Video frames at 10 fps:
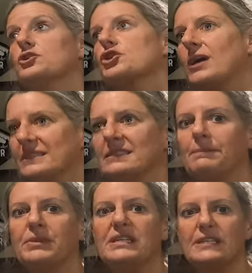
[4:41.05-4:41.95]
Try
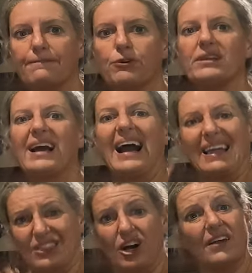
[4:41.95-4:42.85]
something different.
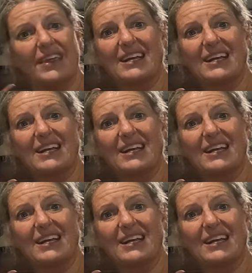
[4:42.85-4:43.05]
I thought